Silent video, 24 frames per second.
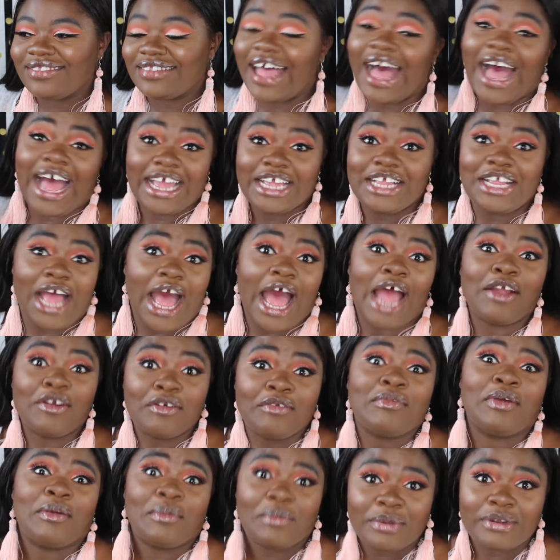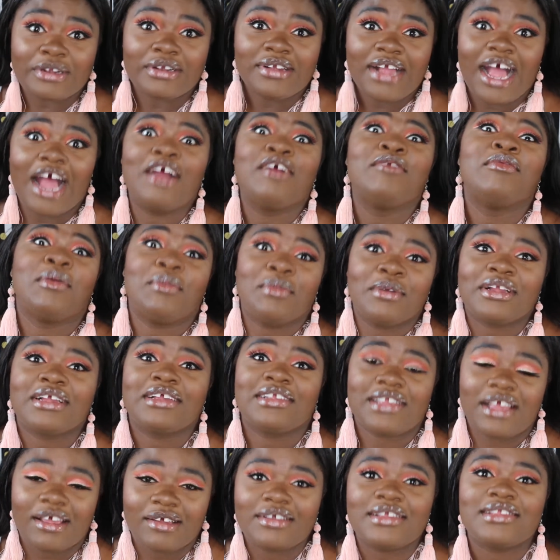I remember
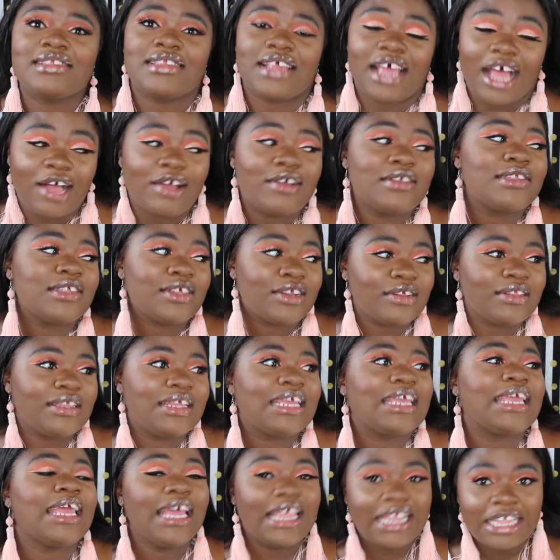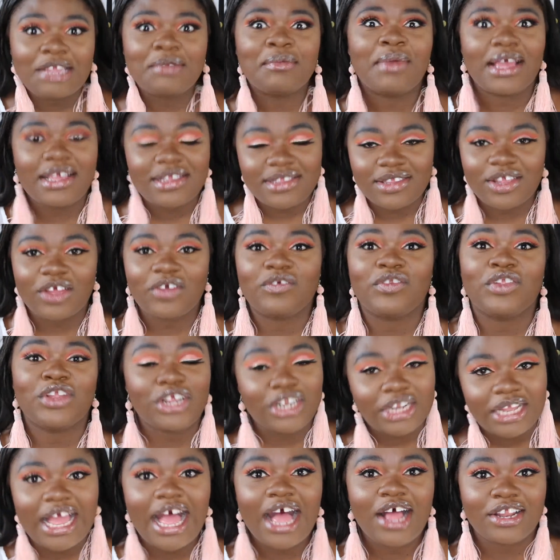because I was literally killing myself
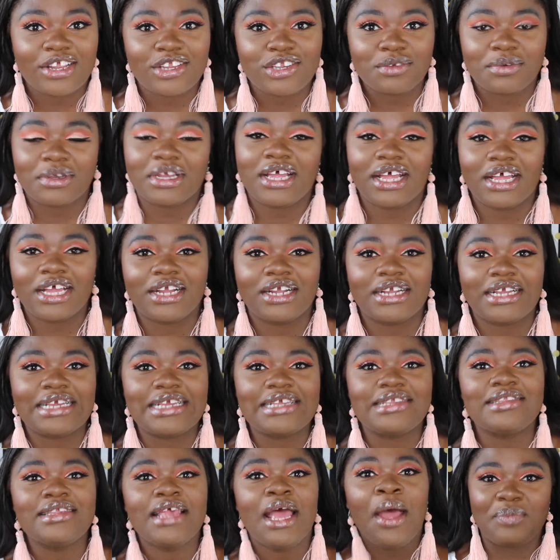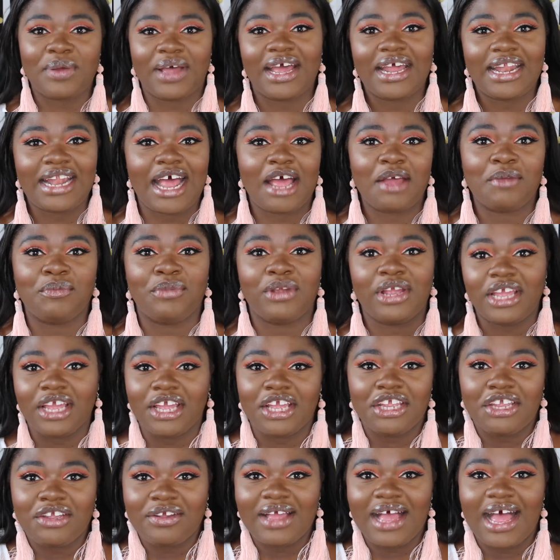learning how to do a cut crease. But I'm
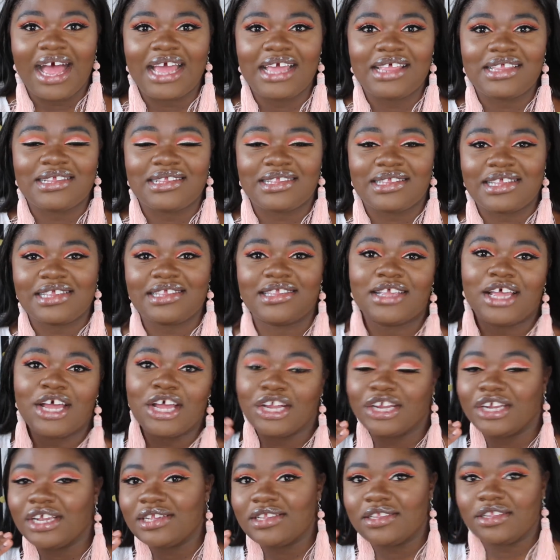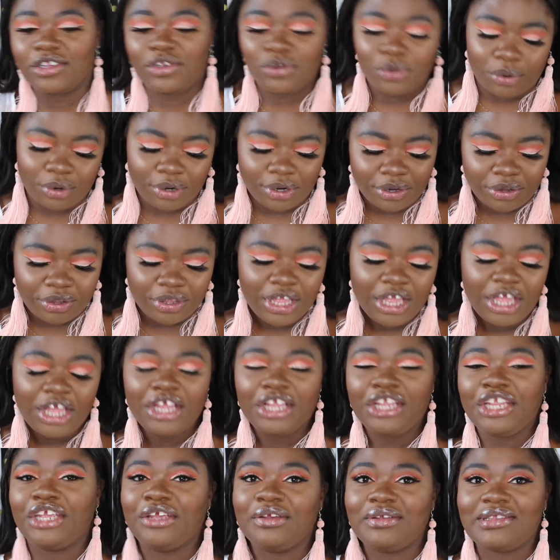bringing you guys this cut crease tutorial
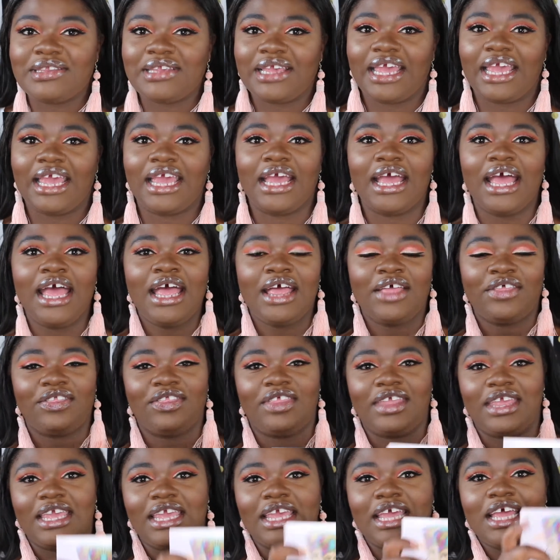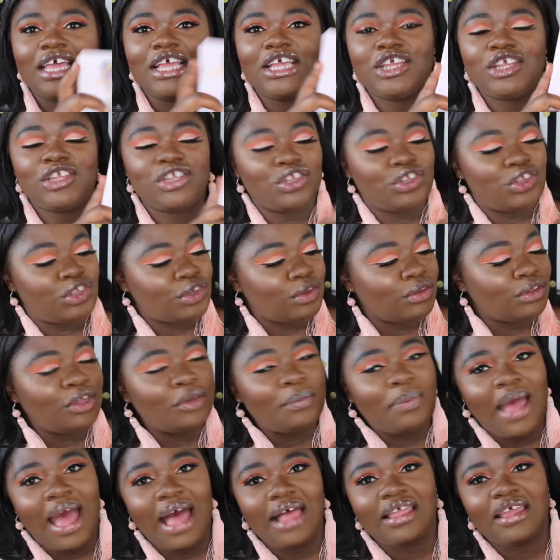using the
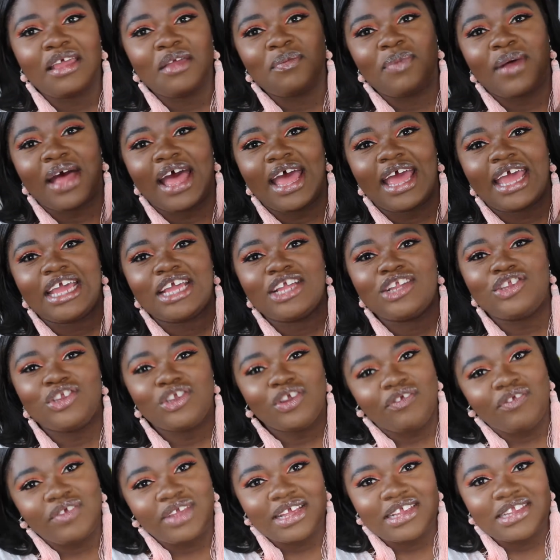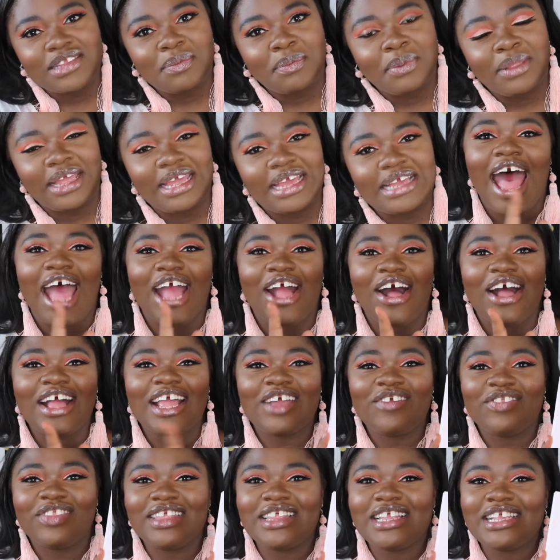Zulu palette by Juvias. I got
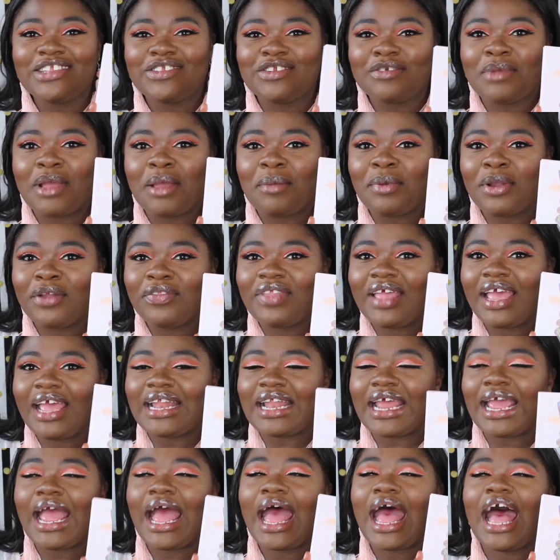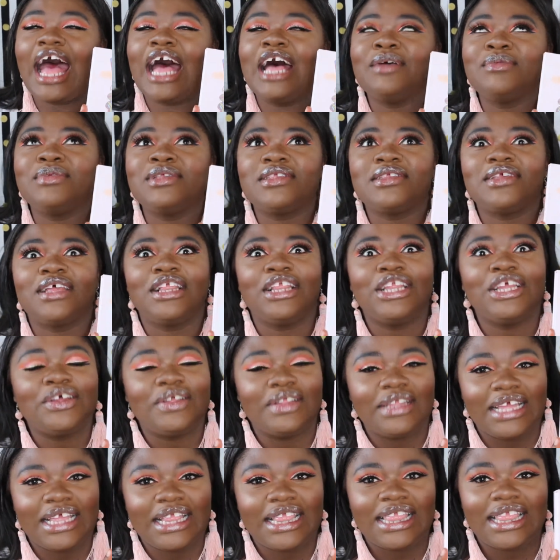gifted this for my birthday and I
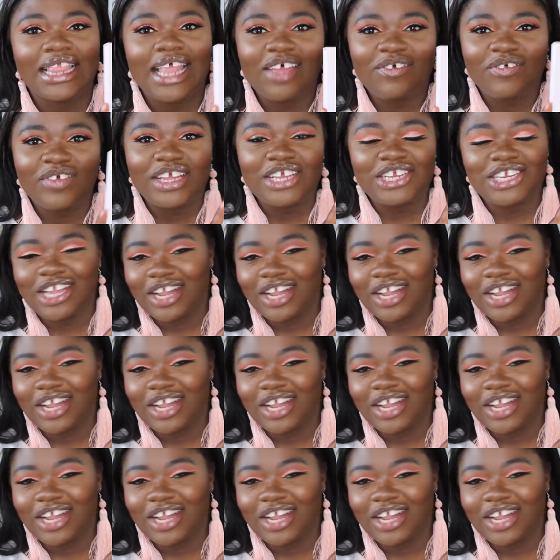absolutely love it.